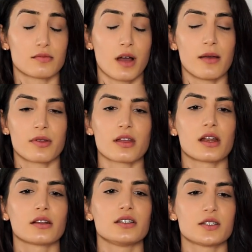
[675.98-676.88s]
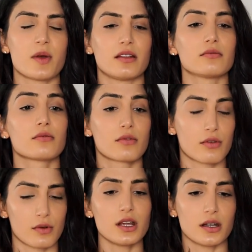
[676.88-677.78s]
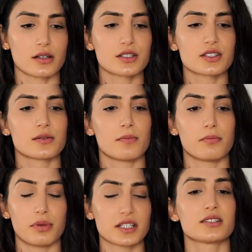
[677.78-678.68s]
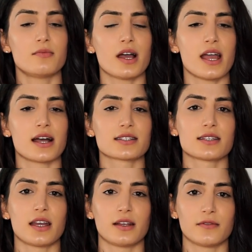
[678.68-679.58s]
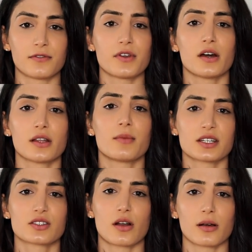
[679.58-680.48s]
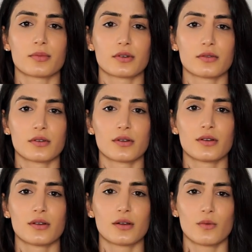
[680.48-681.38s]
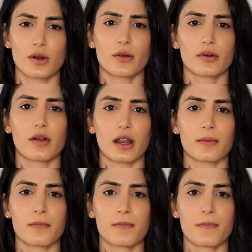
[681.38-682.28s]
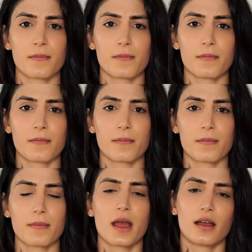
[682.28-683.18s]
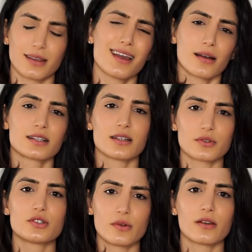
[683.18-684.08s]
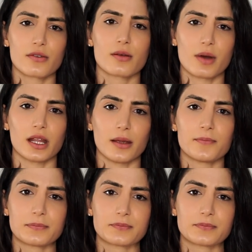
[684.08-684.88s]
hypothetically spent 3 years, busted my ass, and failed at my startup, would I regret it? Yeah, because I was doing it for the money.